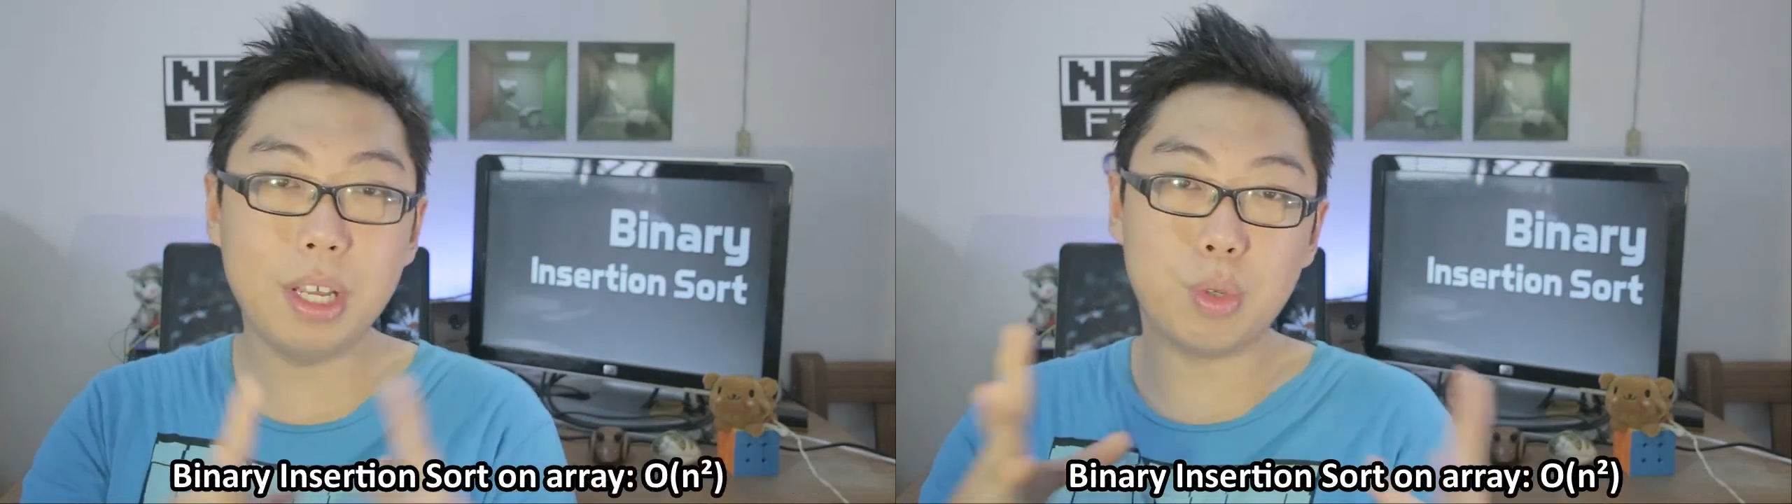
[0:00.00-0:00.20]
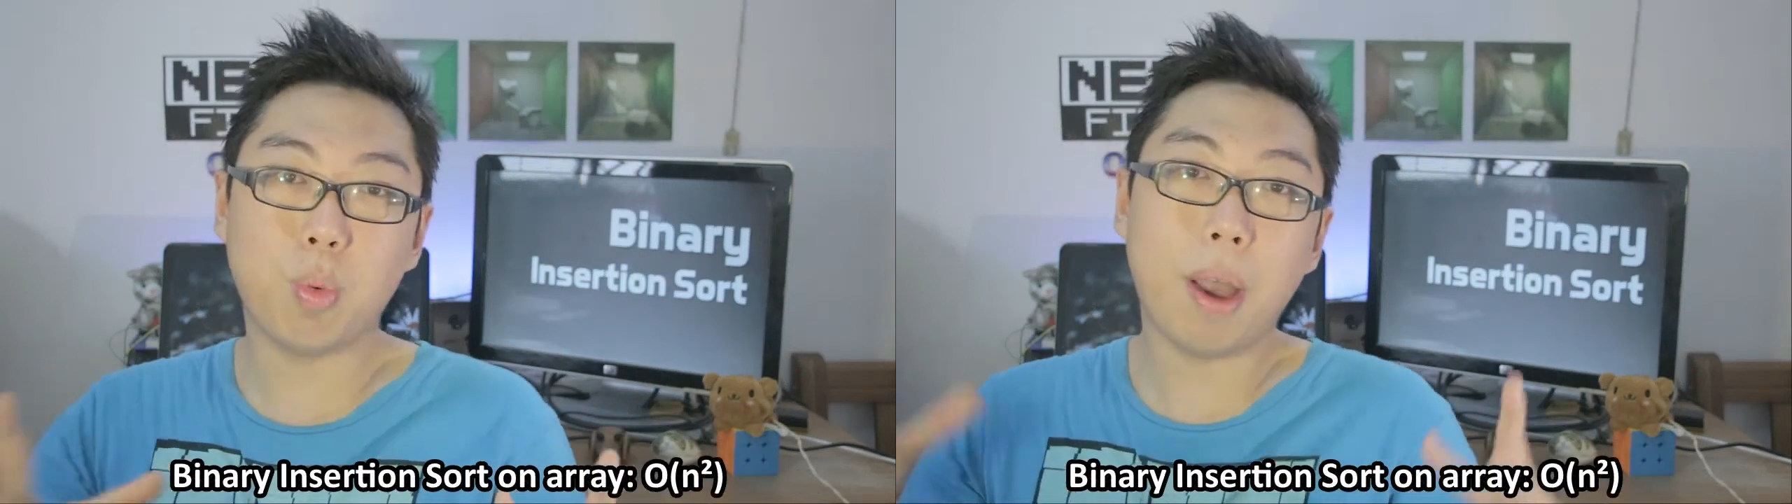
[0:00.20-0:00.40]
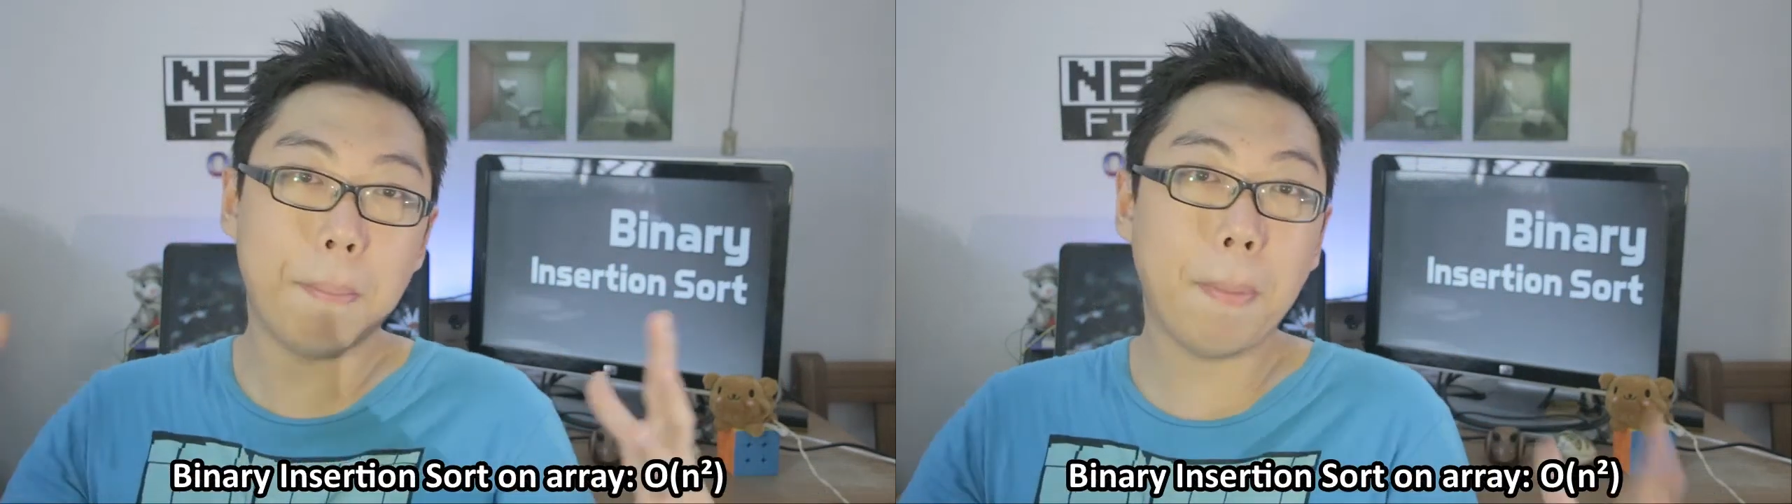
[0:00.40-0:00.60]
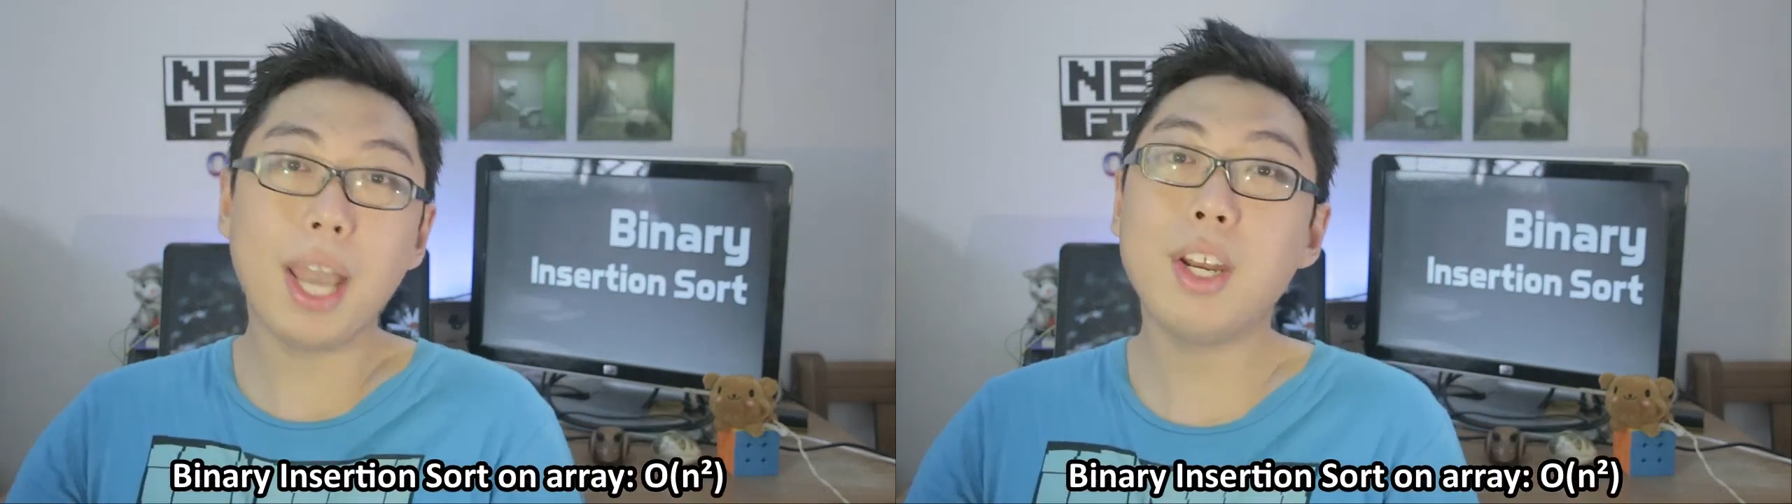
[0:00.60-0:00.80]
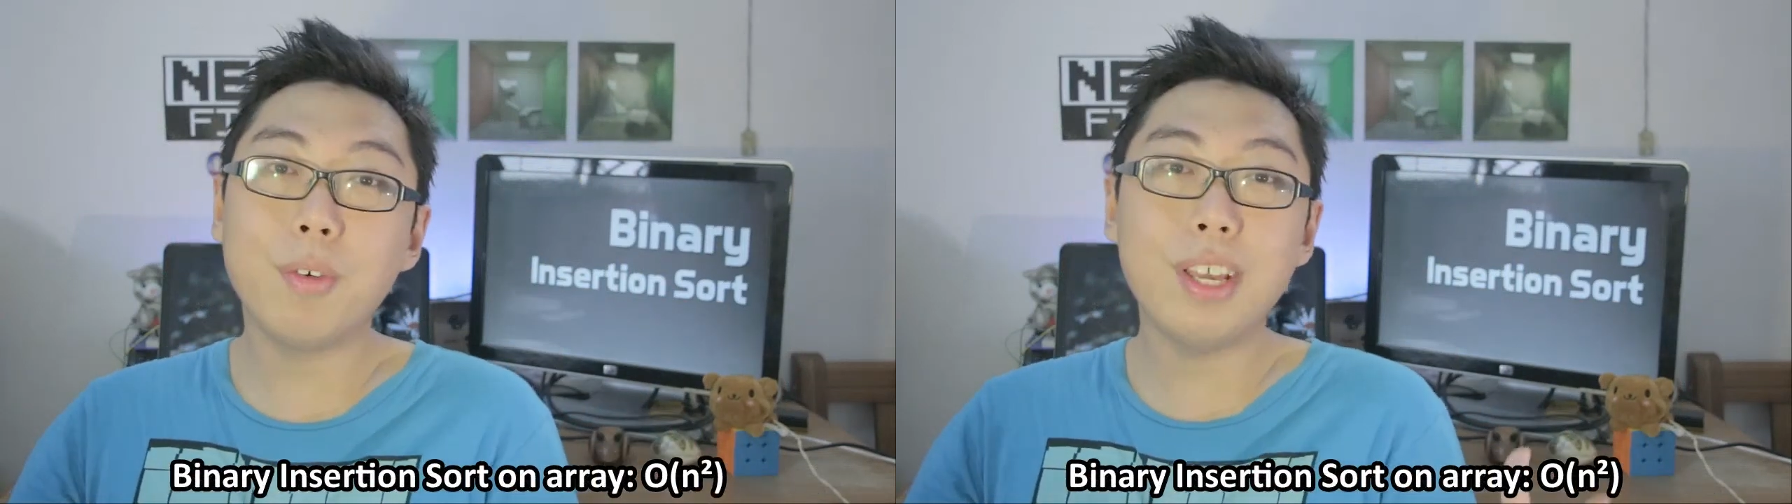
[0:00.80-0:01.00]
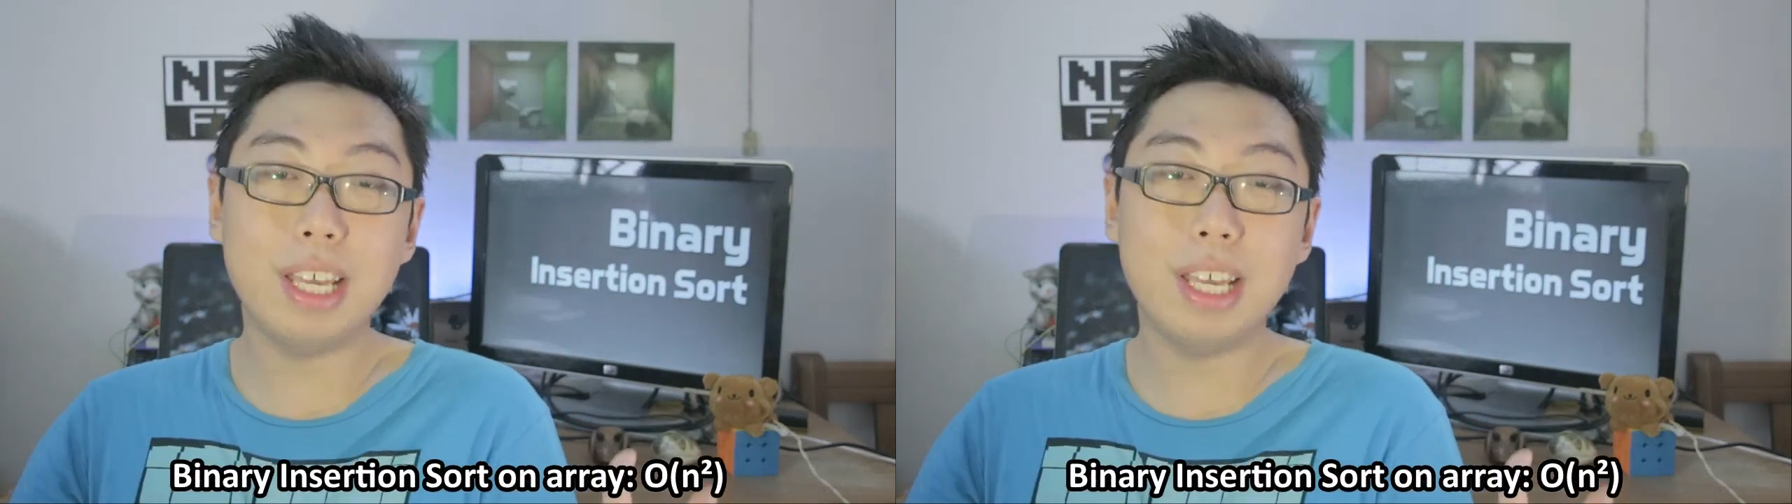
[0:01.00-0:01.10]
is why binary